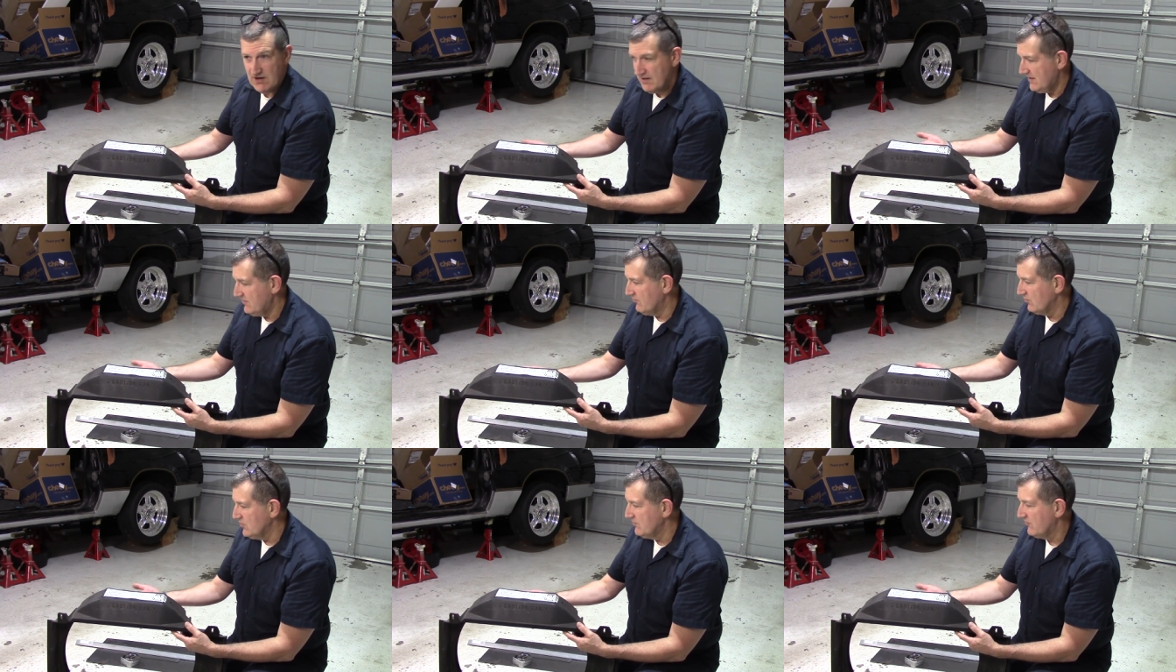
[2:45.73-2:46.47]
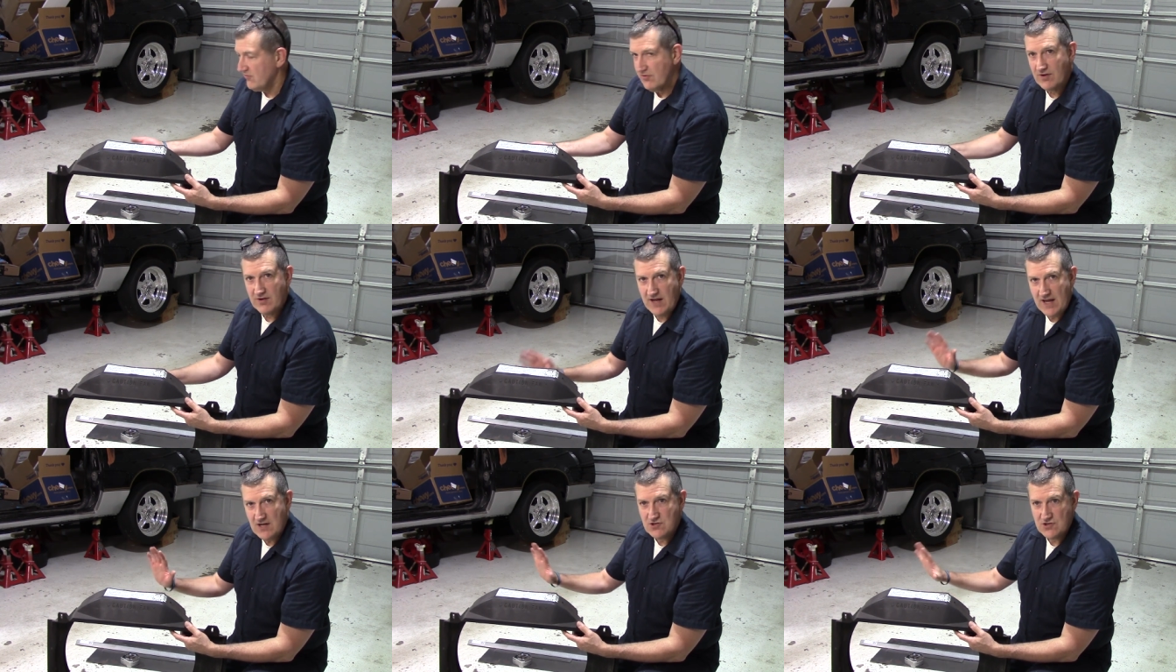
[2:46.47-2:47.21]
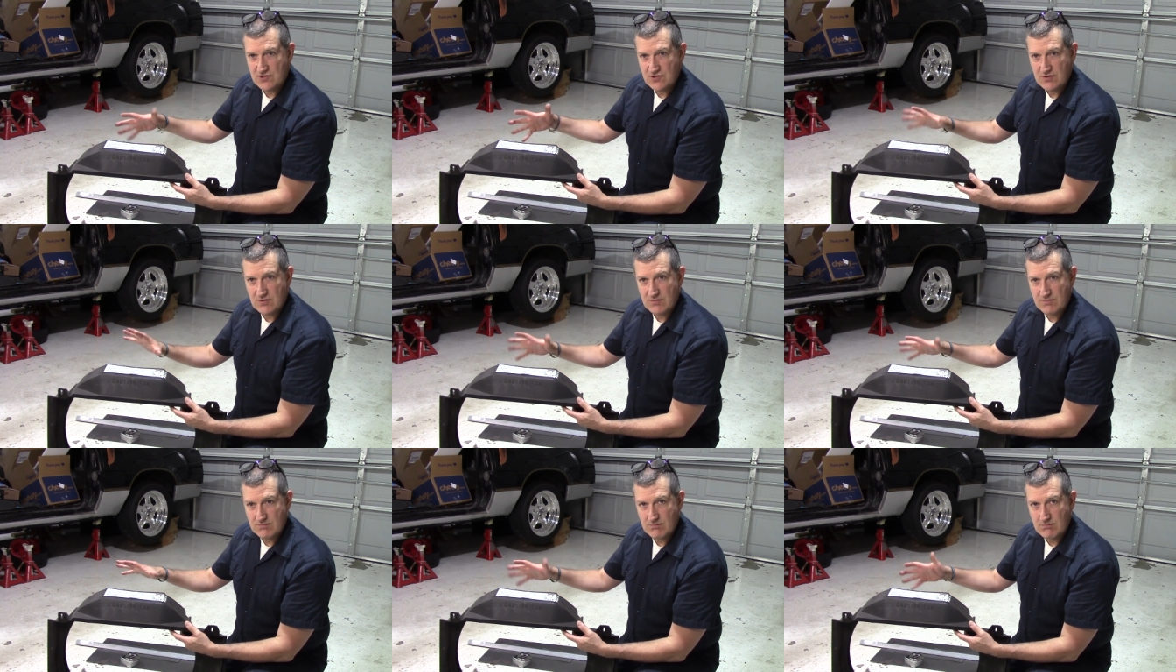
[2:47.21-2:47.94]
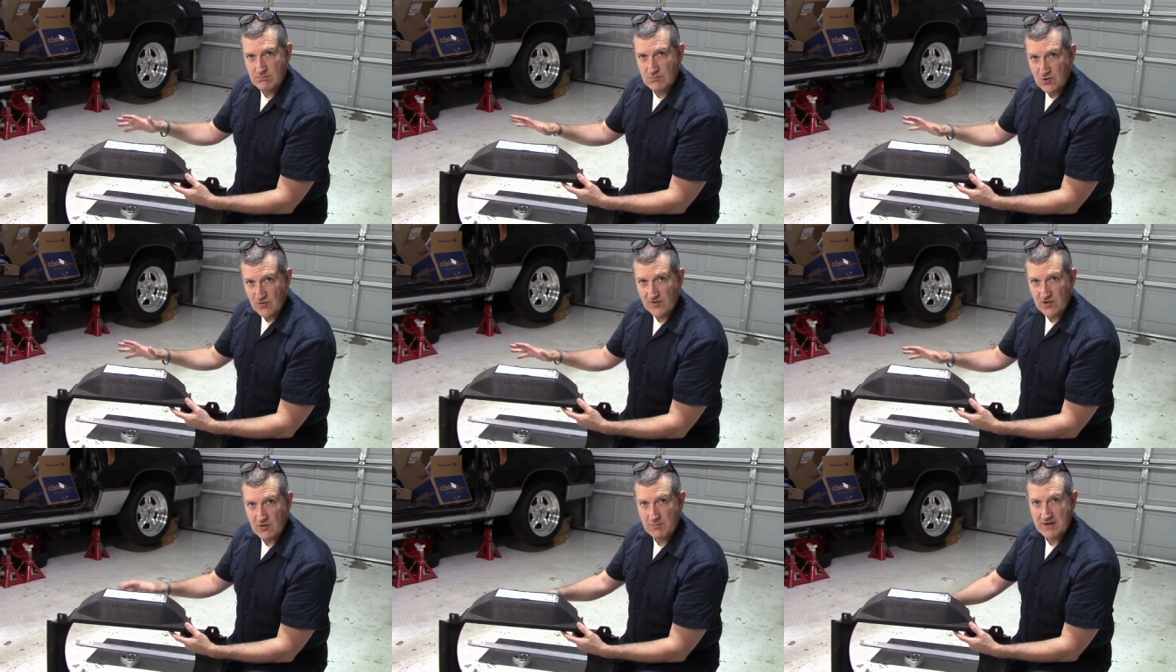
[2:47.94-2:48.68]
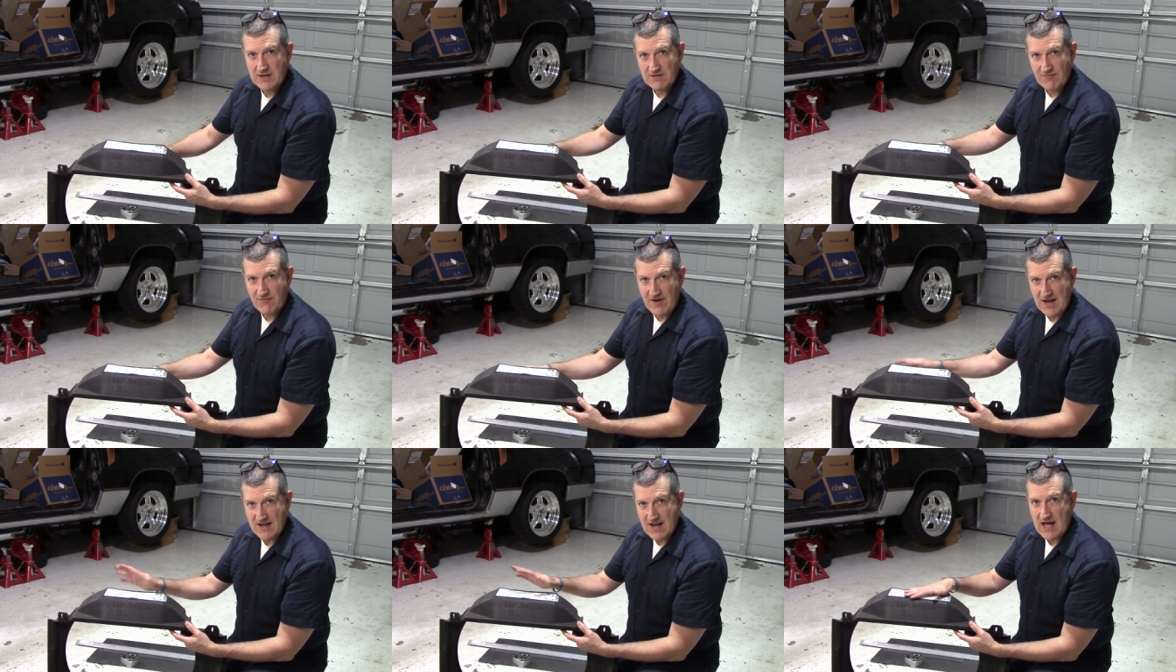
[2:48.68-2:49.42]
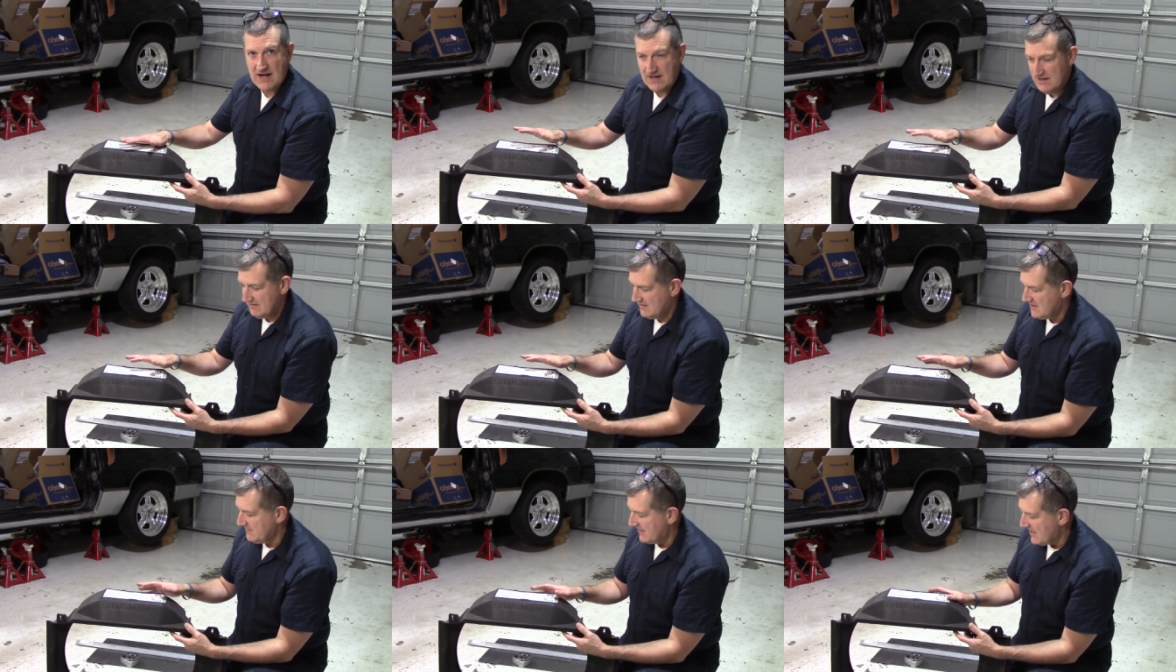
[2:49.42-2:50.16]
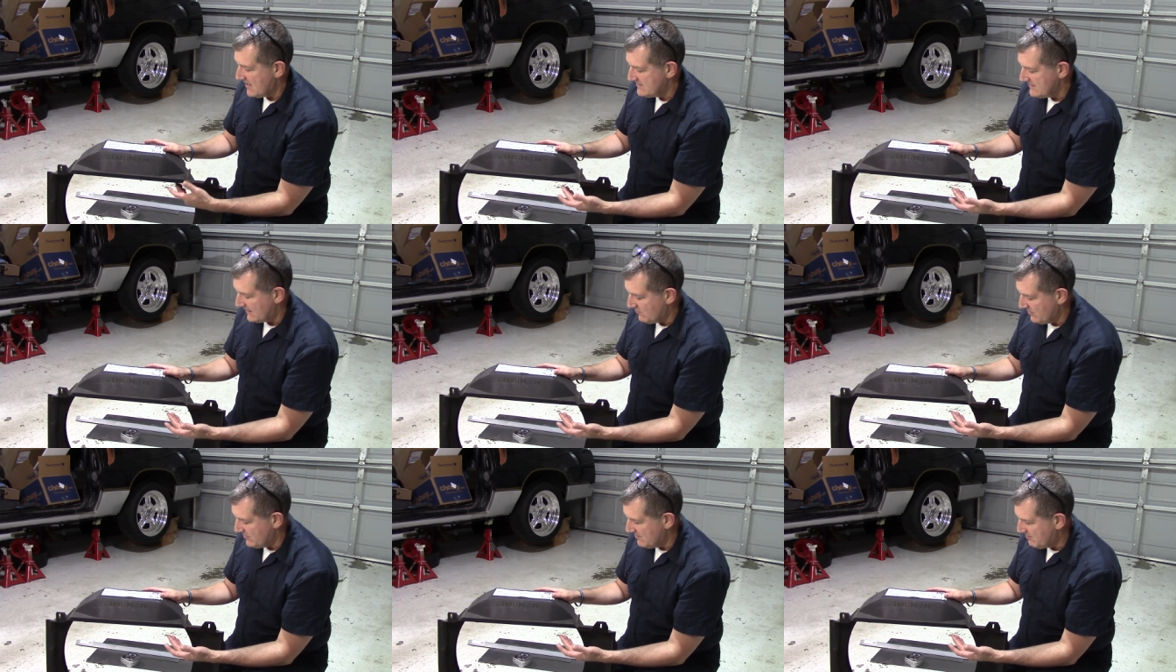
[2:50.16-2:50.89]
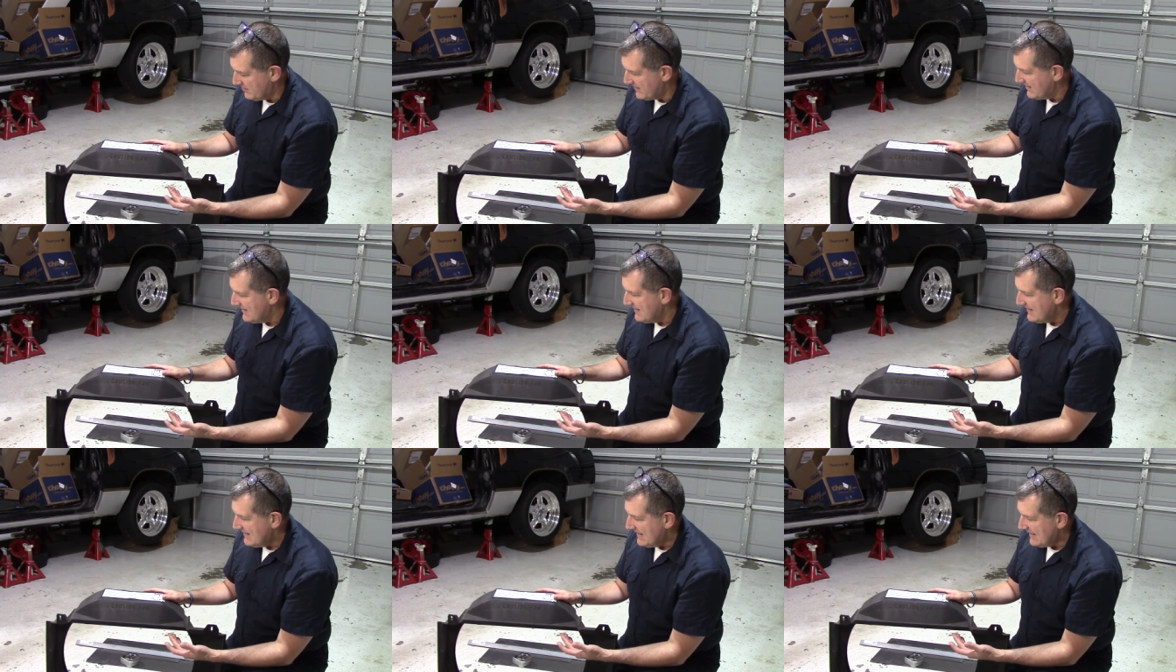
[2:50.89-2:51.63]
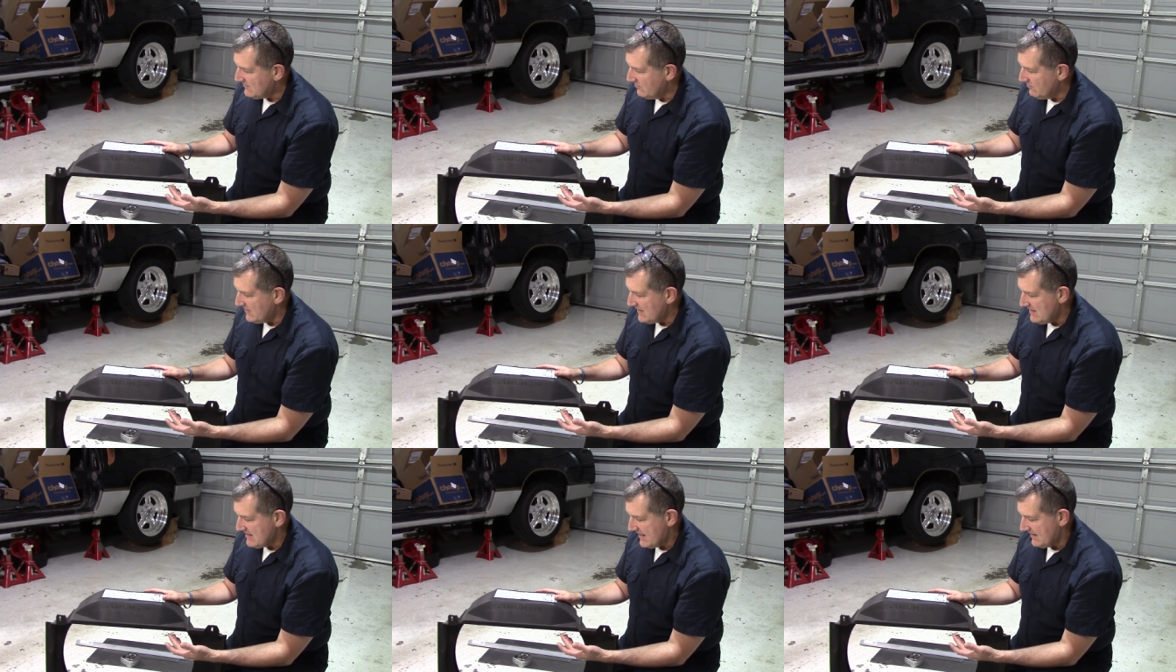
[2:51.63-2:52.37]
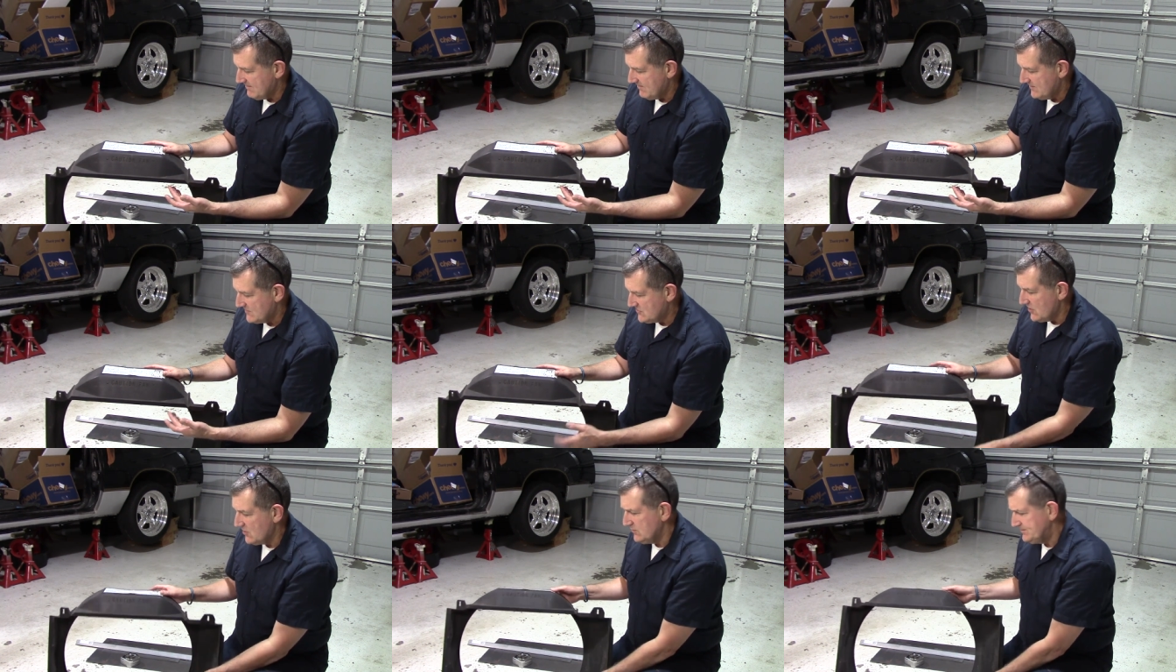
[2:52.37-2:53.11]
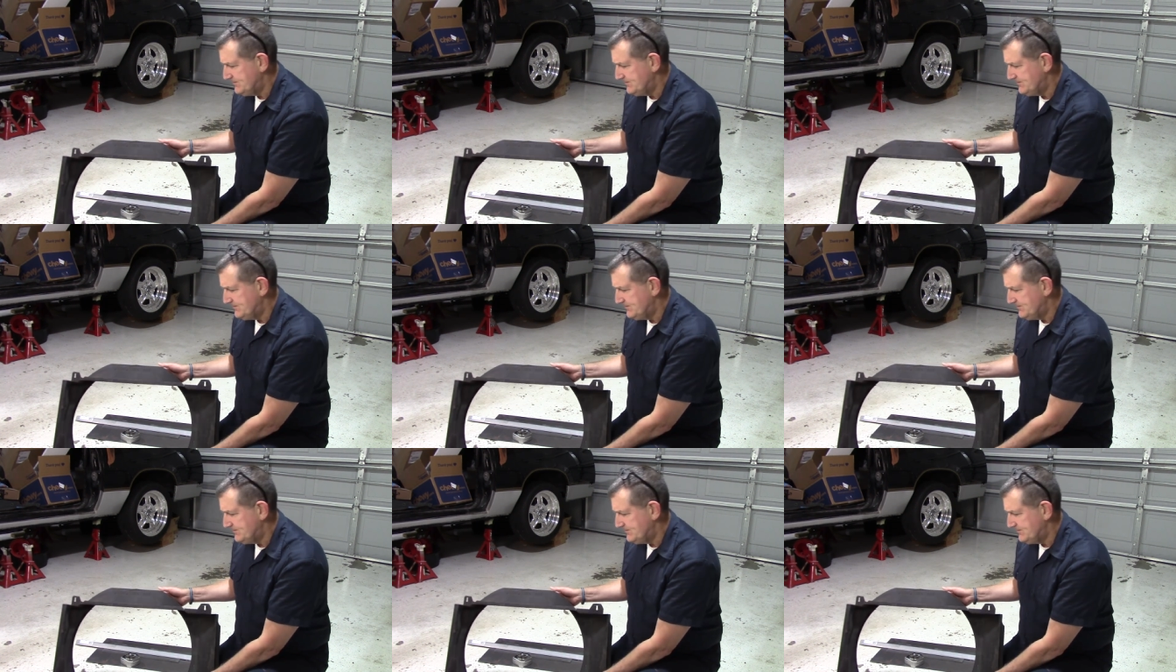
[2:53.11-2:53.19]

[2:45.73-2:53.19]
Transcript: It needed room for the engine to move a little bit and the fan not come in contact with it, but I don't need that. So,